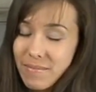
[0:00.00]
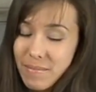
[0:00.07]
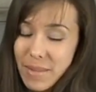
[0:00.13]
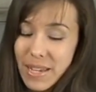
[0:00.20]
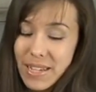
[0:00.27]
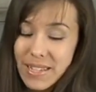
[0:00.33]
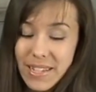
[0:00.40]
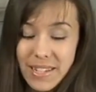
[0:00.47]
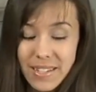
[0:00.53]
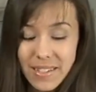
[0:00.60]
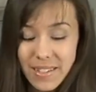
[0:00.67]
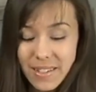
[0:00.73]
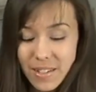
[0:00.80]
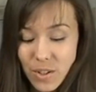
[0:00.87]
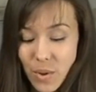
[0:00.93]
because I
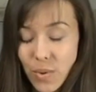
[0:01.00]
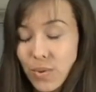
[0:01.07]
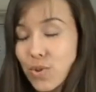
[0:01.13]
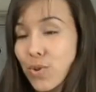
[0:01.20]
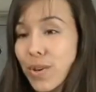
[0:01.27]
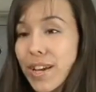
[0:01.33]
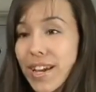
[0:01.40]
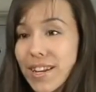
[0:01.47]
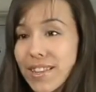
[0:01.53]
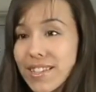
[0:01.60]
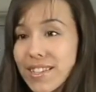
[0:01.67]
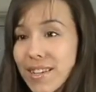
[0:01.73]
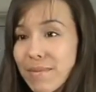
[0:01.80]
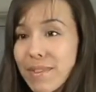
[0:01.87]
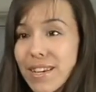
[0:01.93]
told Troy Hayden the
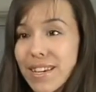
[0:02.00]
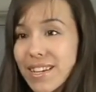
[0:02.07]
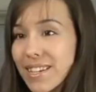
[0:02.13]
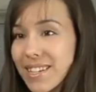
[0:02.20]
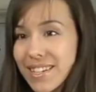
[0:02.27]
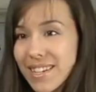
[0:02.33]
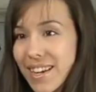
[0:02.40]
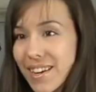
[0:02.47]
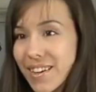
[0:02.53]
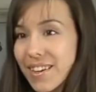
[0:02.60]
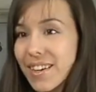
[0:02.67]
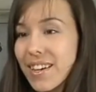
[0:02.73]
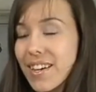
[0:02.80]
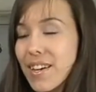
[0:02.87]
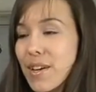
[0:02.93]
same thing and it didn't air.
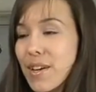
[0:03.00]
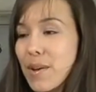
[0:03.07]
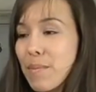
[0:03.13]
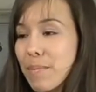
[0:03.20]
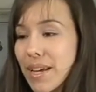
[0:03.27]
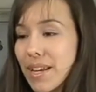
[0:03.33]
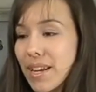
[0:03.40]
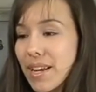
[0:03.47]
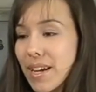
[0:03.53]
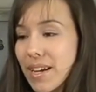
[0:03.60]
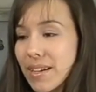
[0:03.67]
But